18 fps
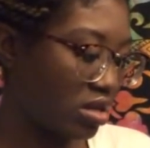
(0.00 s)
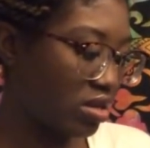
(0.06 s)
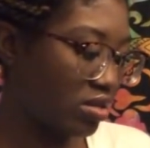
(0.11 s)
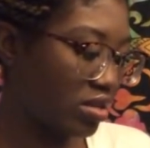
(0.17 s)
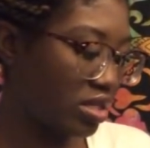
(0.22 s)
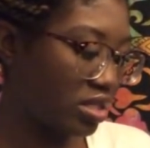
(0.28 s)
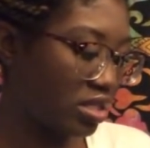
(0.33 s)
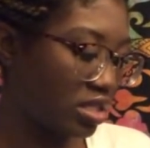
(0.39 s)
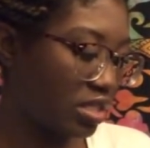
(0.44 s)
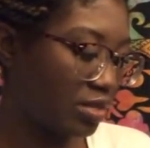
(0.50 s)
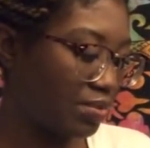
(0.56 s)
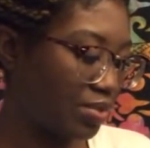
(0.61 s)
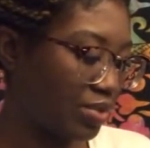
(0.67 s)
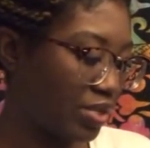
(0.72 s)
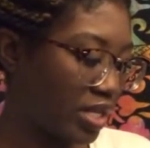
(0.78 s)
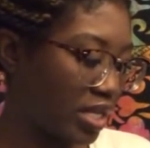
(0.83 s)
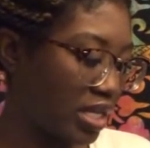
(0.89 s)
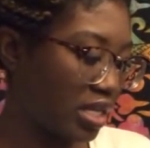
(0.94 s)
Oh, this is
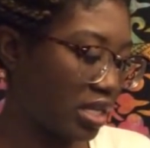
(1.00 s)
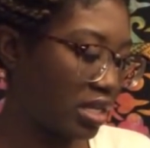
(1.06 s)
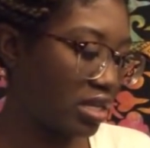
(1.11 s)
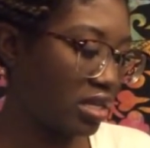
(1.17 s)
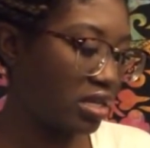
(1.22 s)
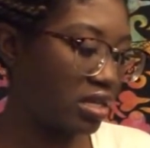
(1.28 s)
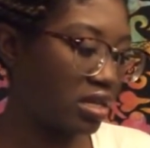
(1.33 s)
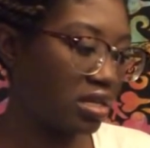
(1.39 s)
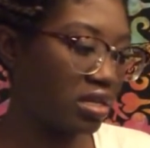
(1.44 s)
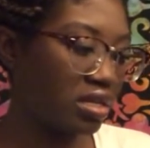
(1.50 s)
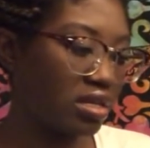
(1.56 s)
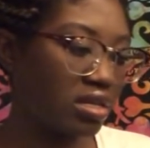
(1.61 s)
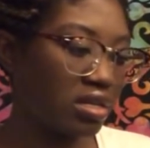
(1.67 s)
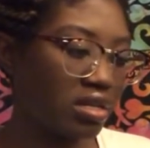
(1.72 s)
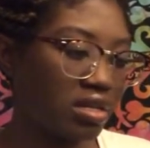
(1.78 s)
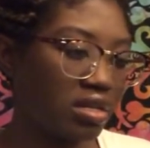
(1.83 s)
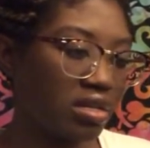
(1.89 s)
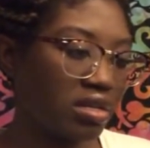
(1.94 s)
pretty.
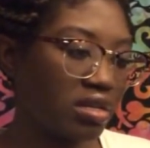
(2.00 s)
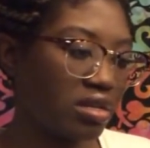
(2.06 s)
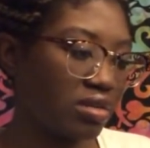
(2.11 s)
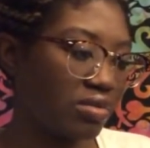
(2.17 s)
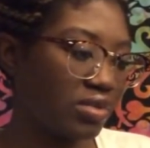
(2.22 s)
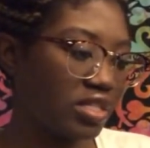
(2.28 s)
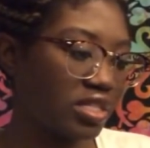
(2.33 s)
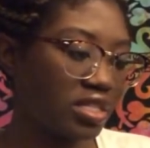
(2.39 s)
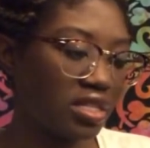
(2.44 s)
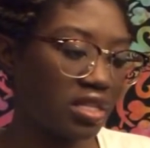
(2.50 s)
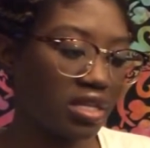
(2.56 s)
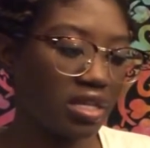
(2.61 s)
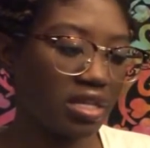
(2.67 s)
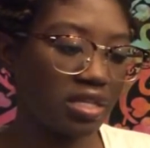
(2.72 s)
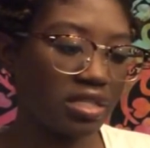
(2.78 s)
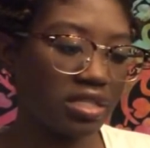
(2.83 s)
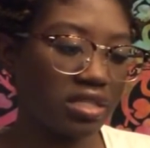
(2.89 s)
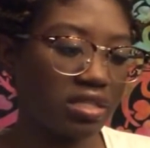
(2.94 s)
What's
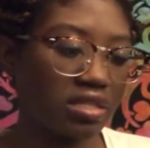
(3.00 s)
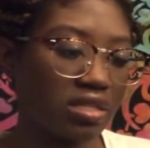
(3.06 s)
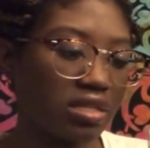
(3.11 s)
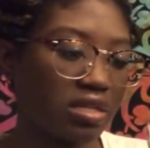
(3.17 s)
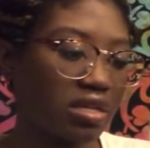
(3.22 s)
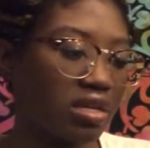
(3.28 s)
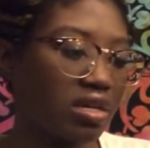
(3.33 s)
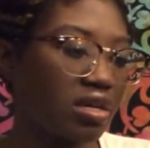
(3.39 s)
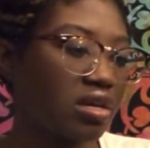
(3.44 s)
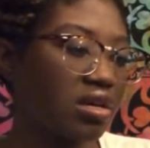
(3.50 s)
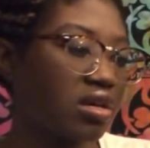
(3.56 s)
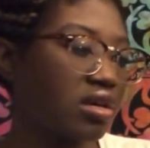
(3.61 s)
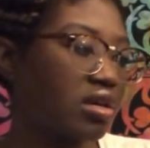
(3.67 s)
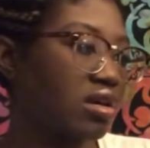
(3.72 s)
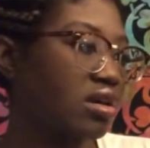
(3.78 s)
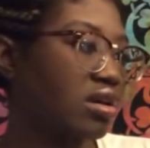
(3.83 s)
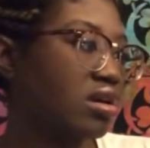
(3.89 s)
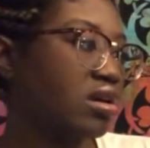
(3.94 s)
this?
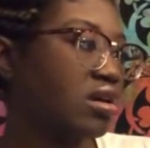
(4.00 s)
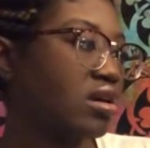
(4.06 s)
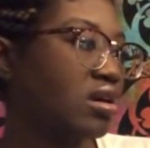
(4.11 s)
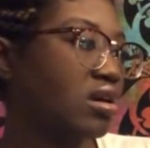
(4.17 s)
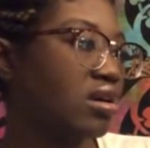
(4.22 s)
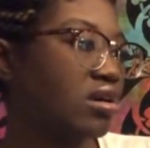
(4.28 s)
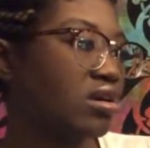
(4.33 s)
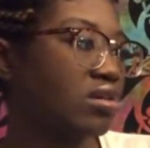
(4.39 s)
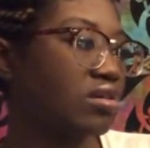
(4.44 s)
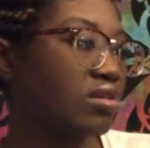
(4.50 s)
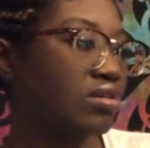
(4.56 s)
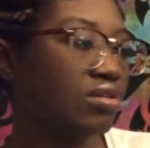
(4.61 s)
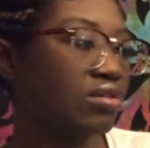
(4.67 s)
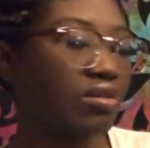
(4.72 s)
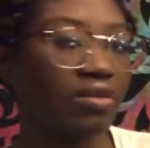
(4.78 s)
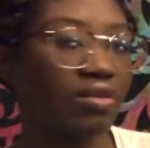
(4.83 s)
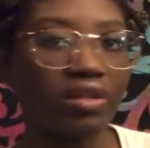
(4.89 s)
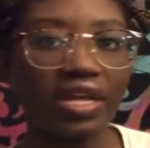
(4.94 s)

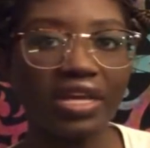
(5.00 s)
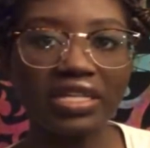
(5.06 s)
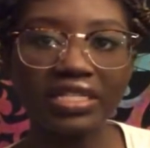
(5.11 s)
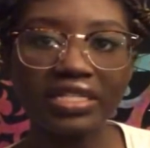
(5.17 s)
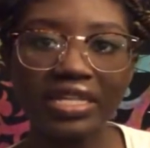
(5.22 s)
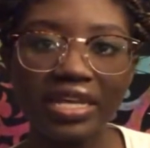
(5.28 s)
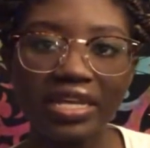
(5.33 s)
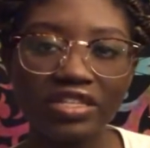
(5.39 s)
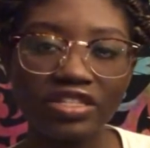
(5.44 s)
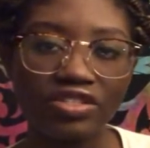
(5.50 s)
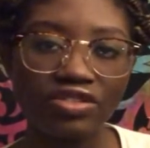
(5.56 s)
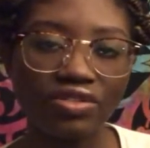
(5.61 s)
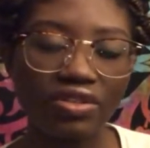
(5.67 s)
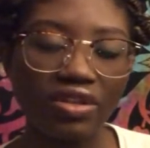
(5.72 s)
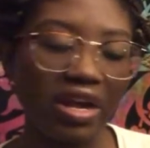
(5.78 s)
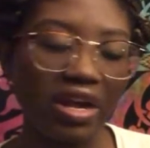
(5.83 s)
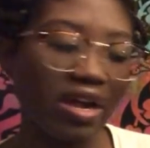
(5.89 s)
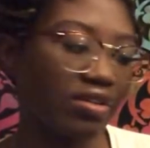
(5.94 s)
Oh, like sands
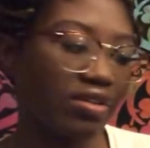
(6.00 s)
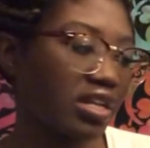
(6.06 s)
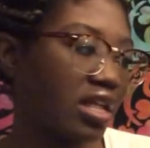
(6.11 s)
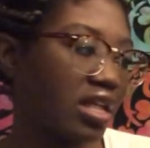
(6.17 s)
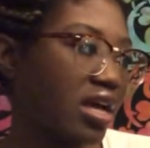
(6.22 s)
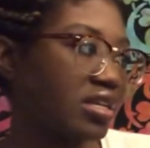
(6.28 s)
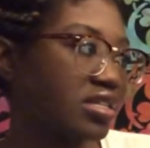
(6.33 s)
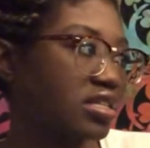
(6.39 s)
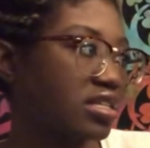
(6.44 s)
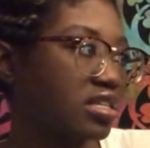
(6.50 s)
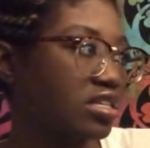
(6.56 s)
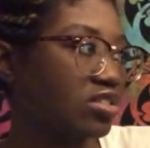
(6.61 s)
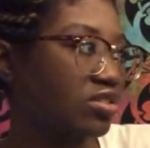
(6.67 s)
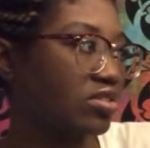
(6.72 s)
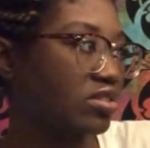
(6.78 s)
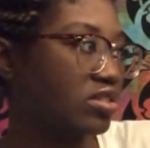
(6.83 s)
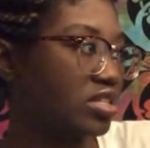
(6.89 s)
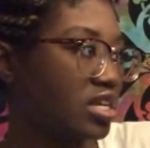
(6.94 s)
through the hourglass.
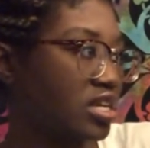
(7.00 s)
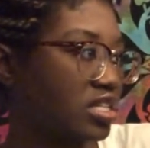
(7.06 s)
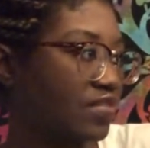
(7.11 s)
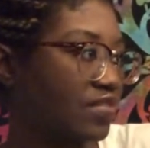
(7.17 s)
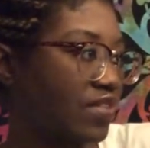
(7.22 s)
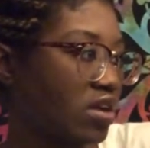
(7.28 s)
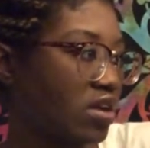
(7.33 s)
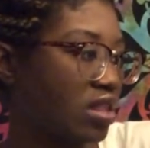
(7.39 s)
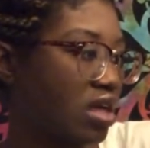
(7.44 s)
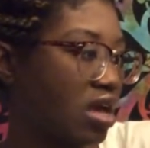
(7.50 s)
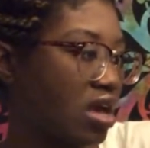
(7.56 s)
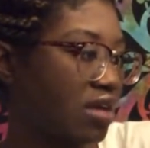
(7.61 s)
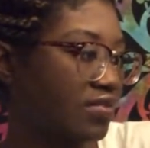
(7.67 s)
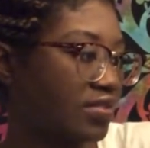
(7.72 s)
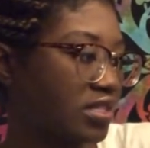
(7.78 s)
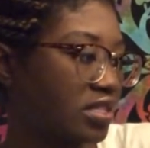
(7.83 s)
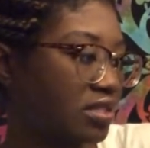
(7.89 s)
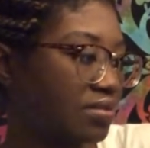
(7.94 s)
These are the days of our
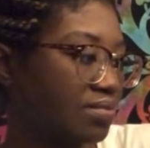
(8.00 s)
lives.